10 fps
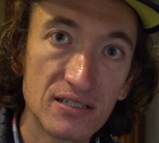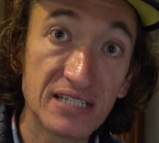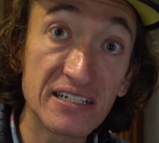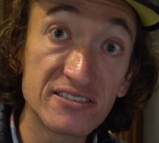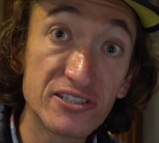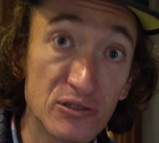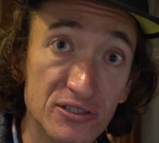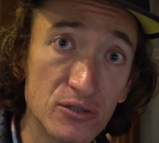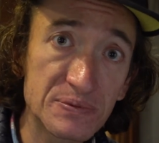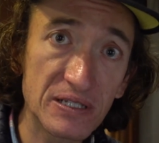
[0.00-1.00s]
So adding 2
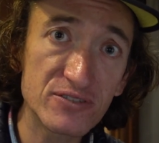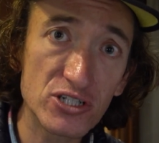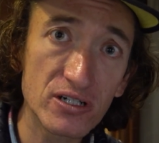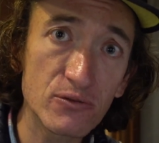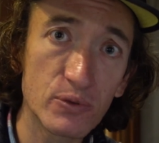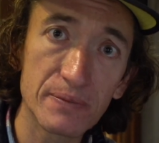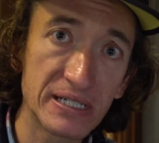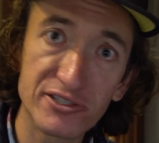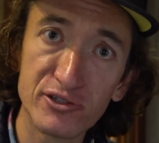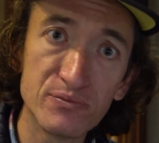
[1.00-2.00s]
scoops of sugar would have
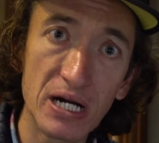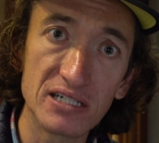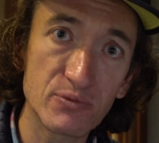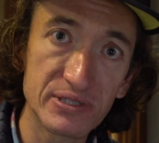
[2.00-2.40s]
been too much.